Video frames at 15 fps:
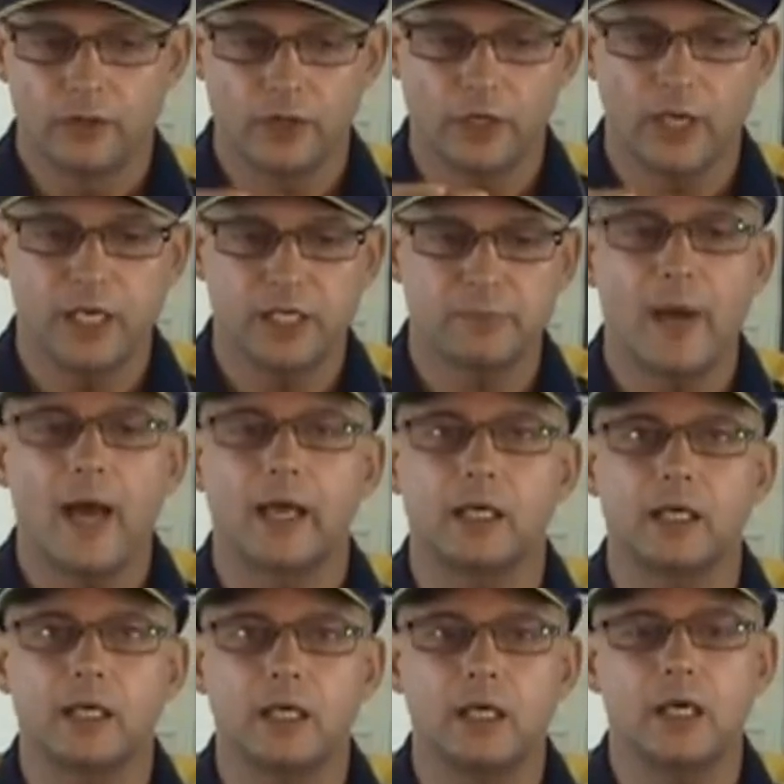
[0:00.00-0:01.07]
he's
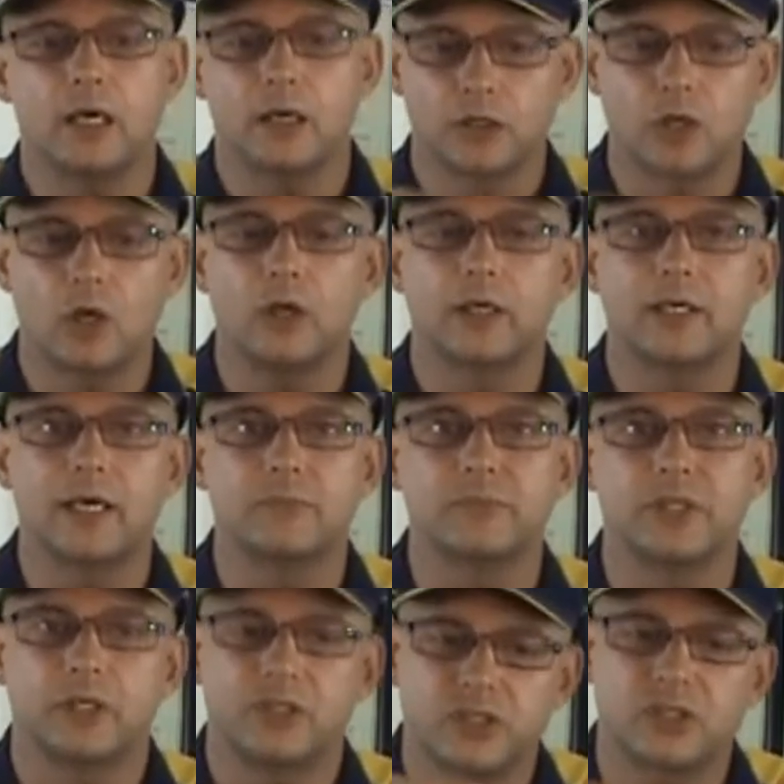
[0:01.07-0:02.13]
barking here, collar
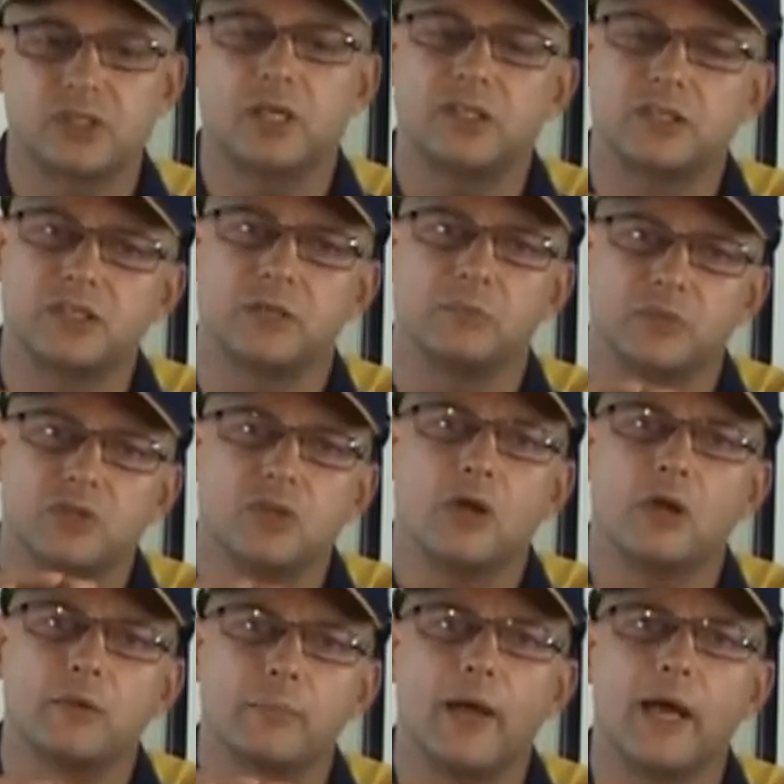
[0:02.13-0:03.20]
comes in, just teaches him,
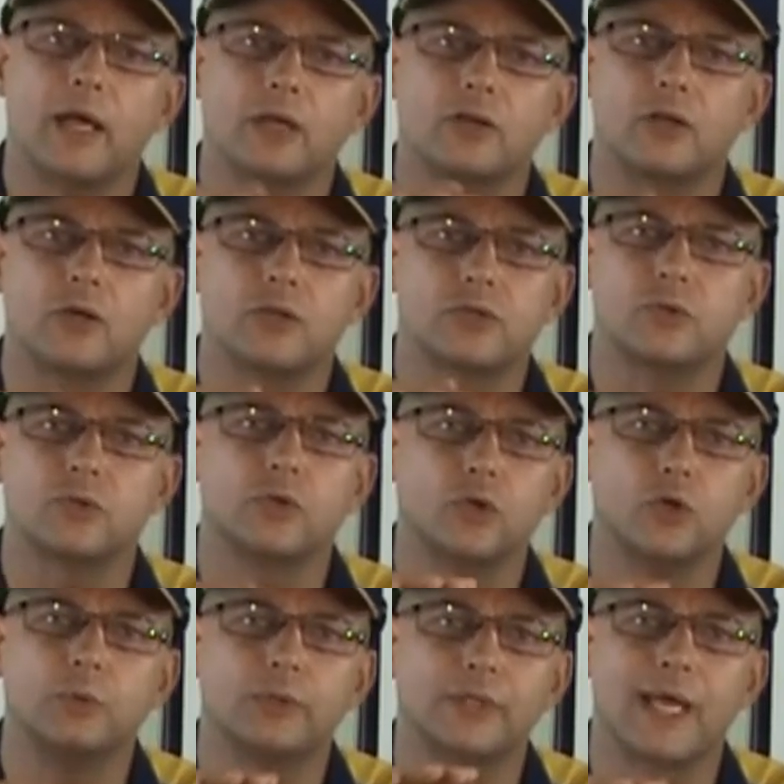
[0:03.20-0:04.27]
don't bark at those sort of
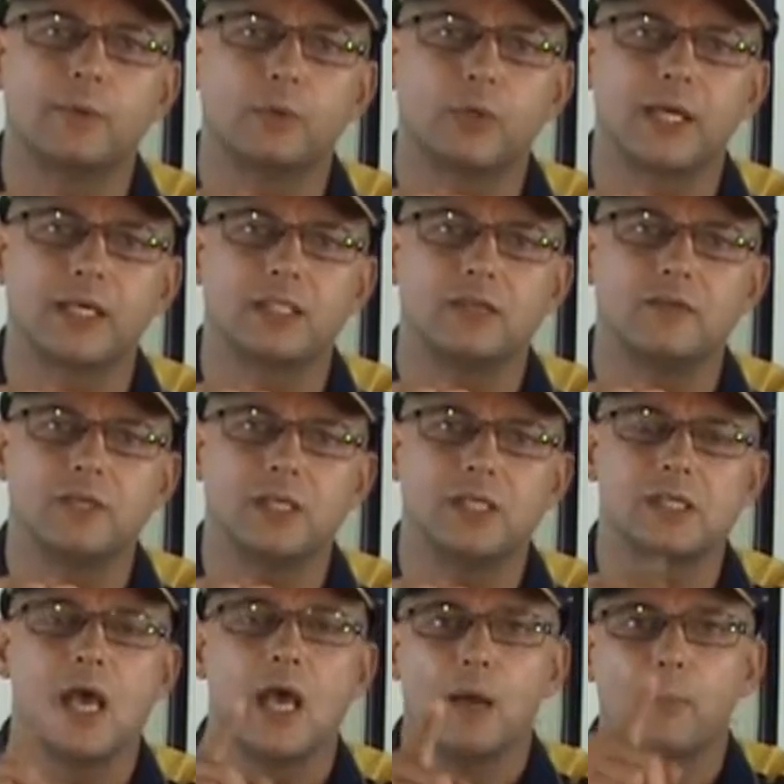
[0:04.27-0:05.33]
normal neighbourhood activities,